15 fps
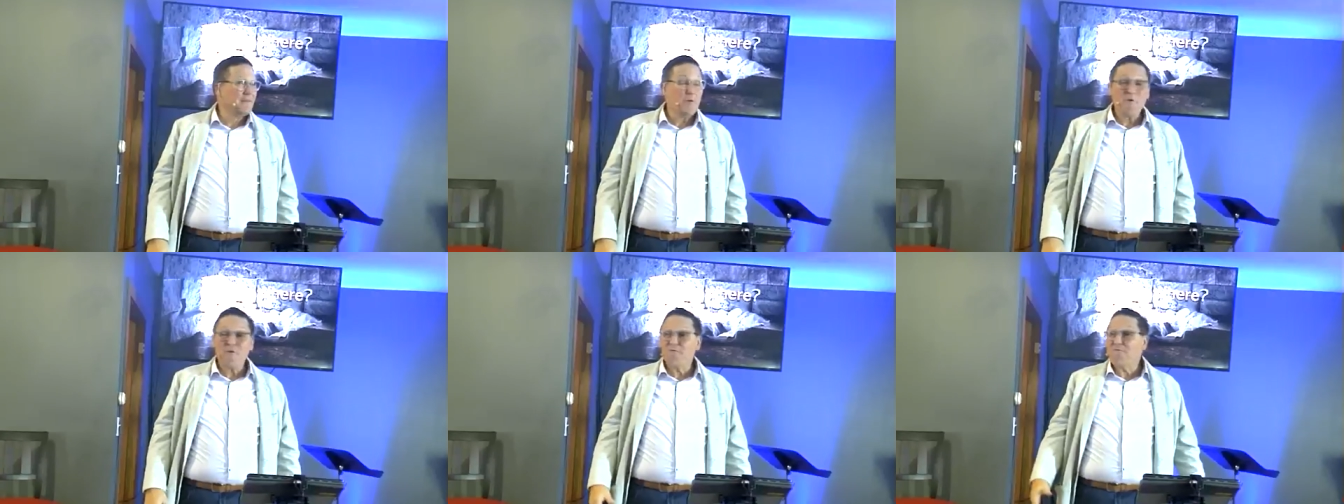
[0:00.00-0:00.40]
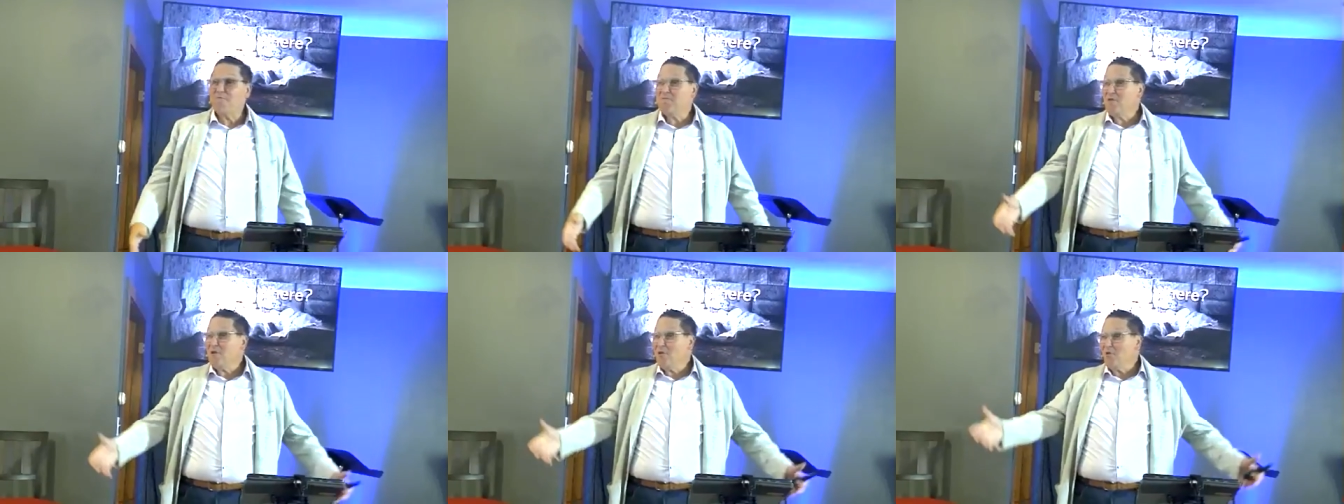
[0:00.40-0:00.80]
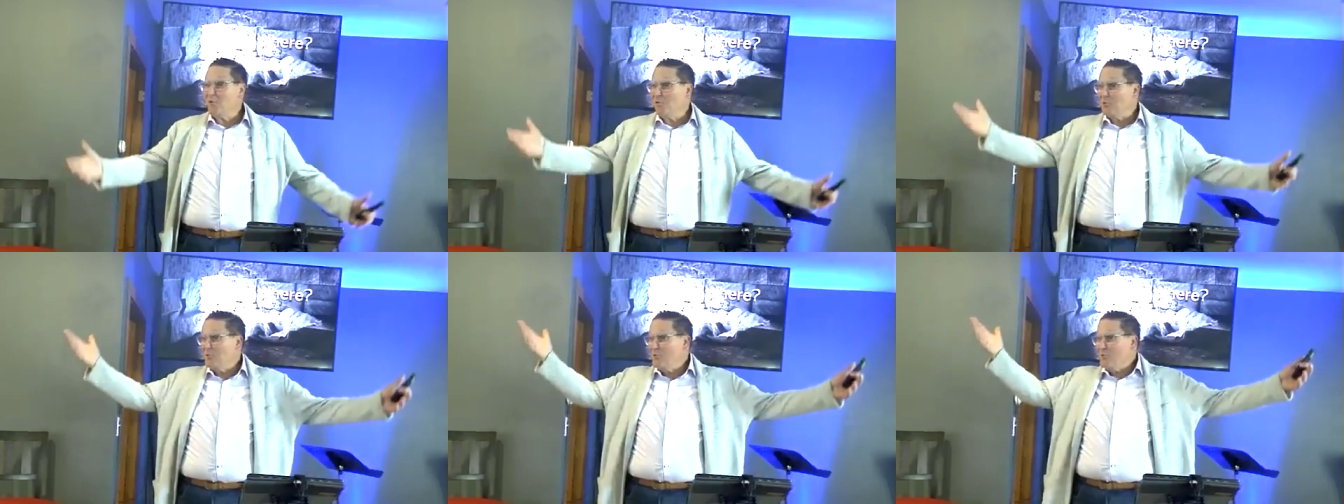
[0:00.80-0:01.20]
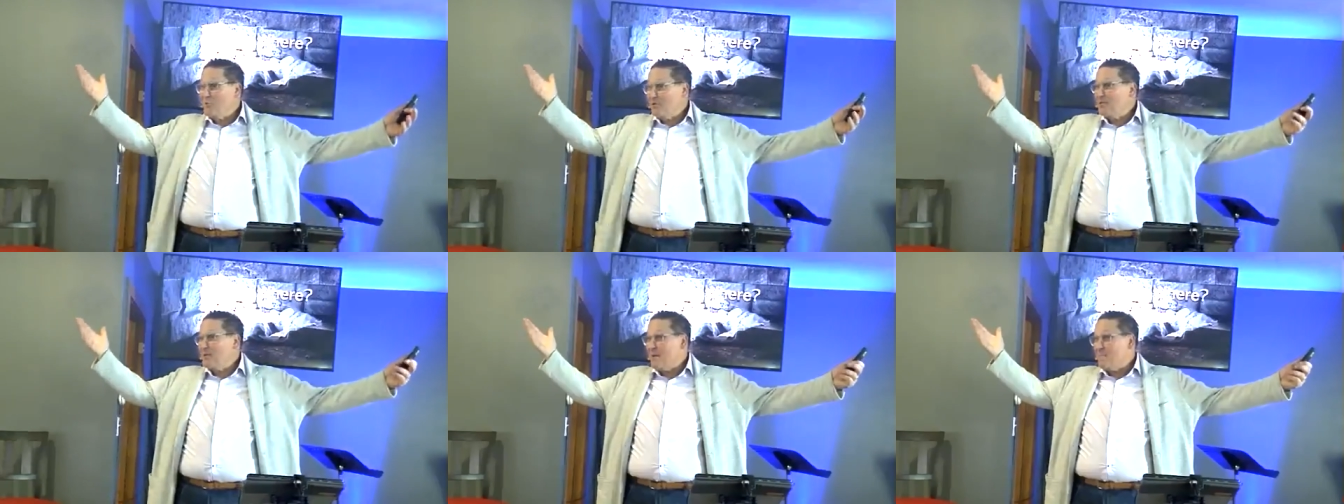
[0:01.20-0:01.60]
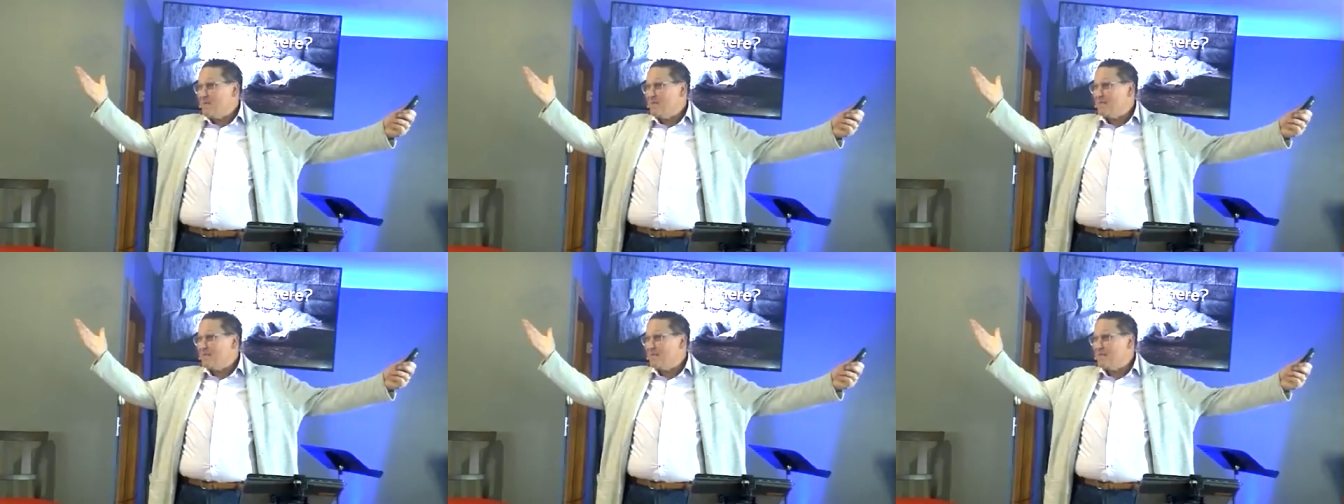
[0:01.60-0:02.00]
They were filled with
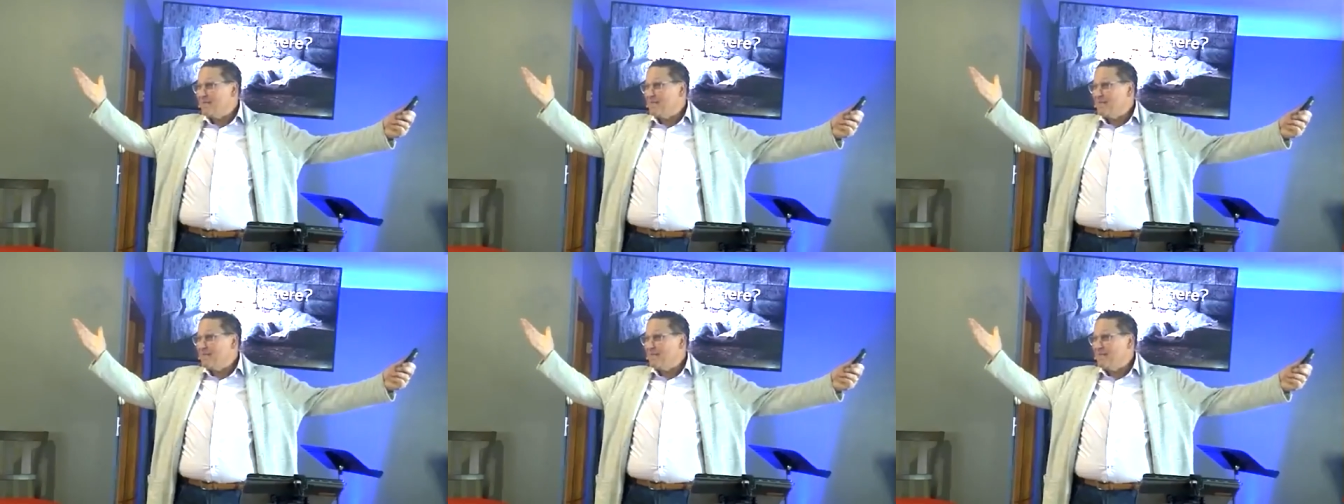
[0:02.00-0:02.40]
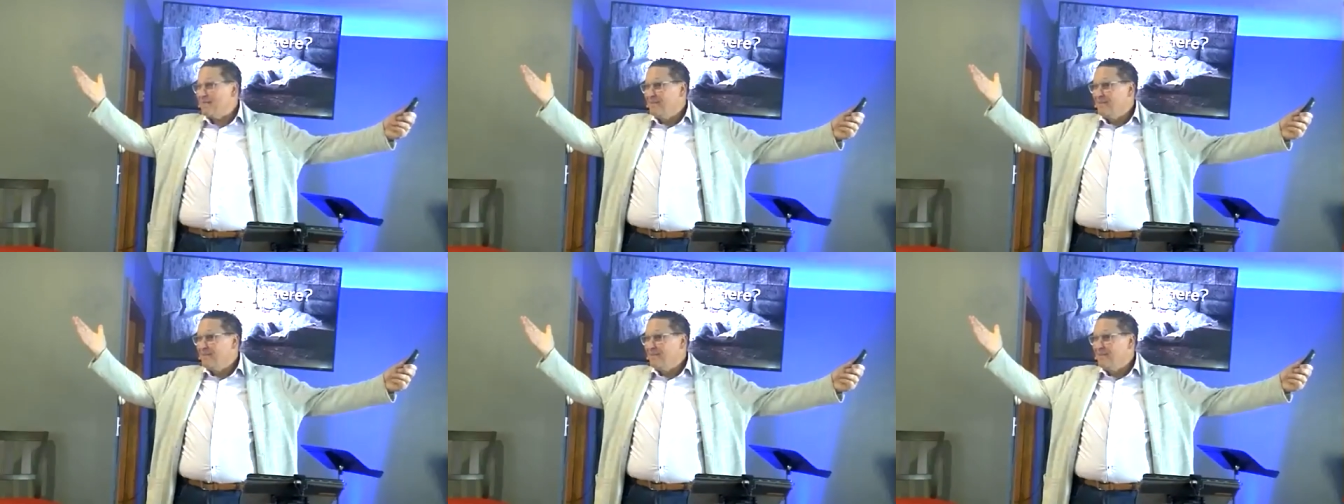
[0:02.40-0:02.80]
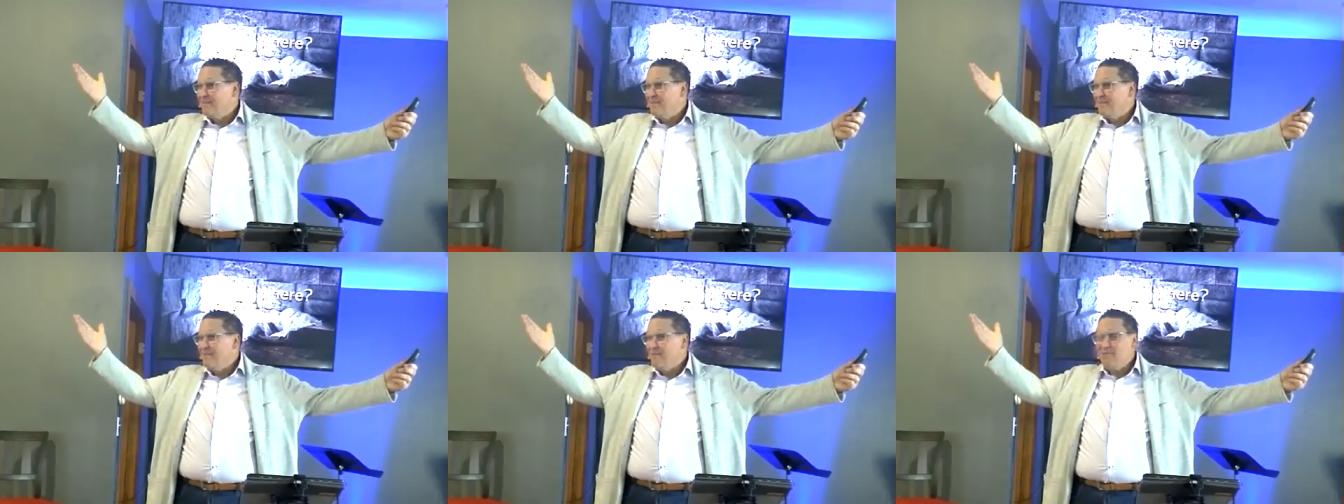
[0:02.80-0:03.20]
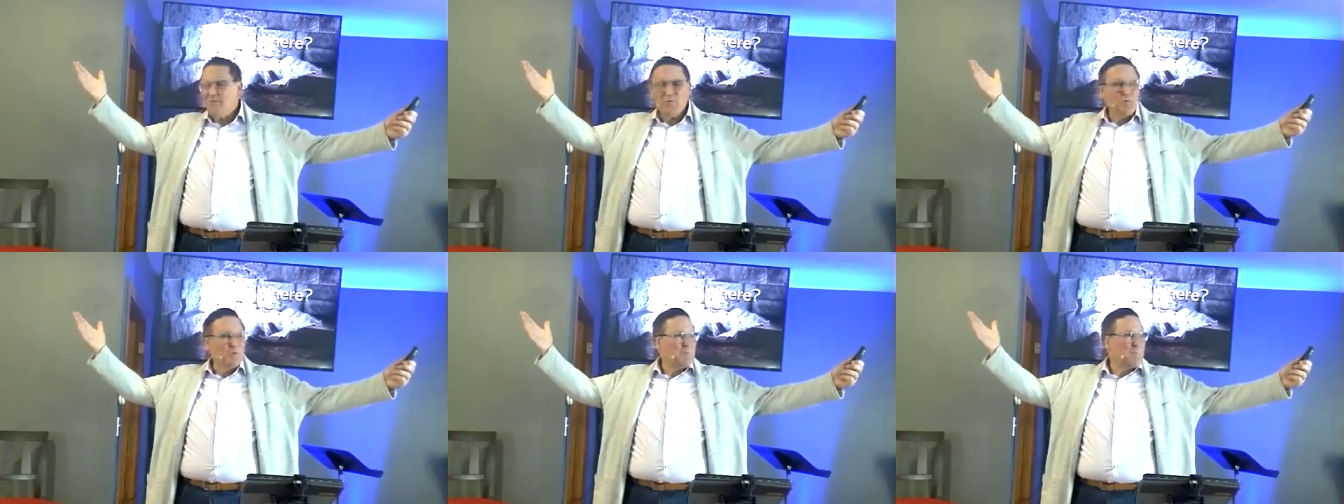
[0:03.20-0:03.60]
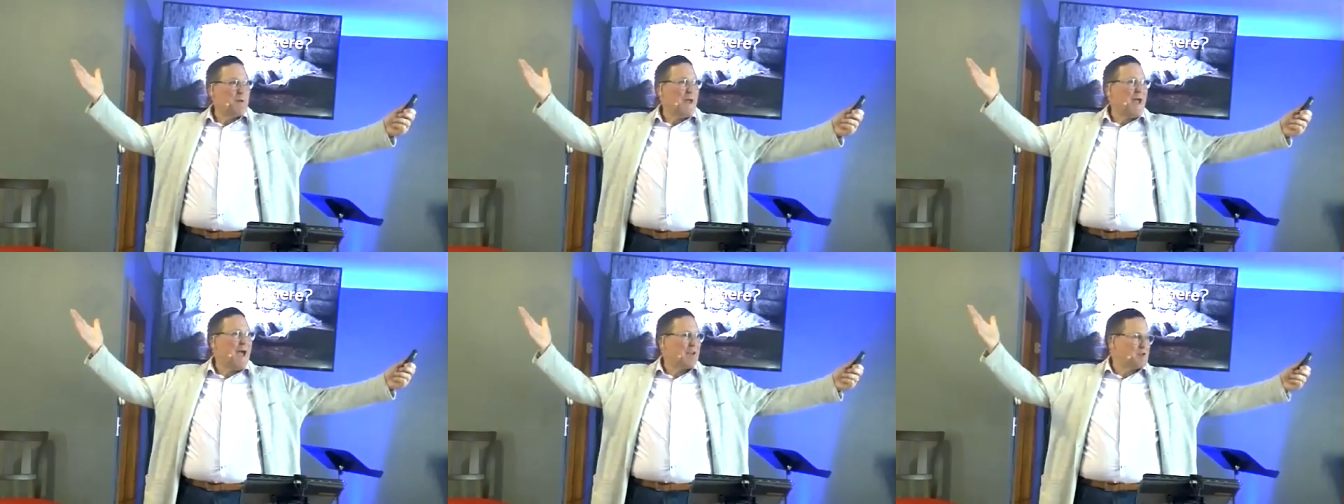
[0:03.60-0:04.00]
excitement, filled
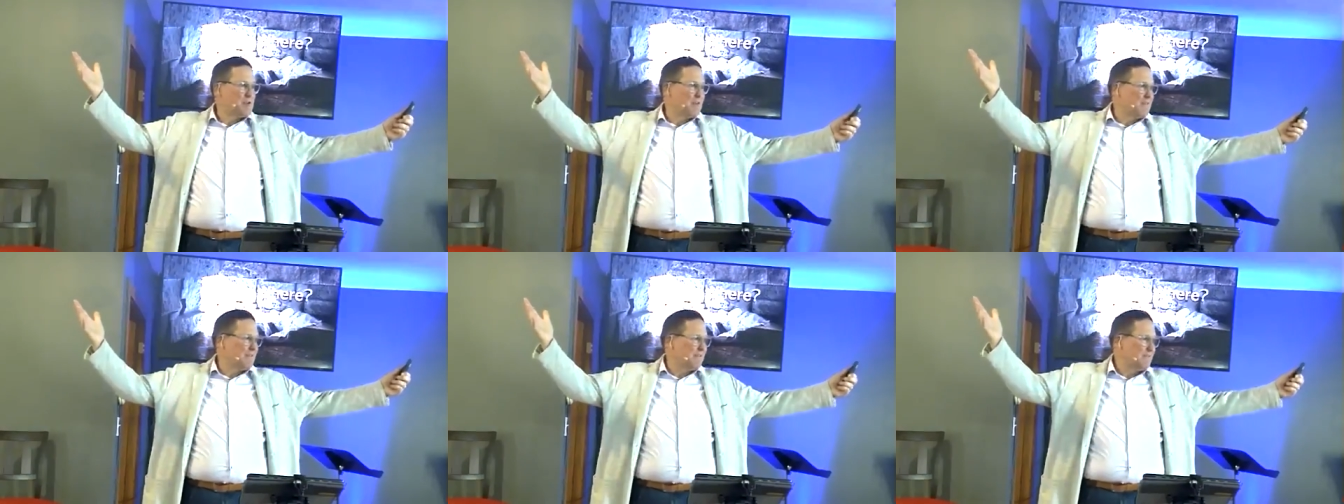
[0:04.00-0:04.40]
with passion.